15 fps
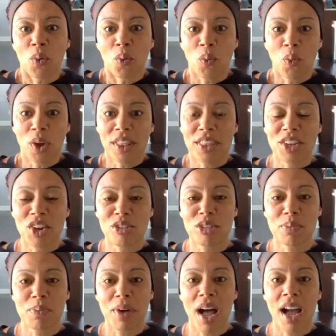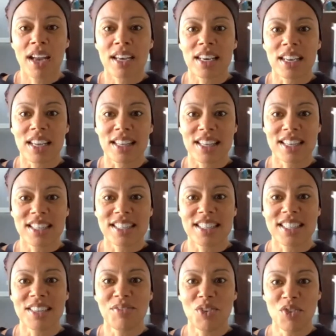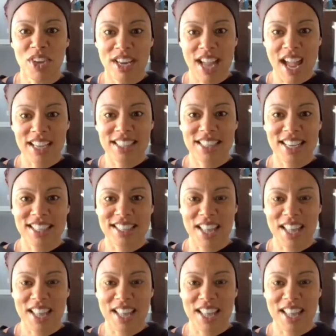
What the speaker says: With your spine lengthened, see if you can access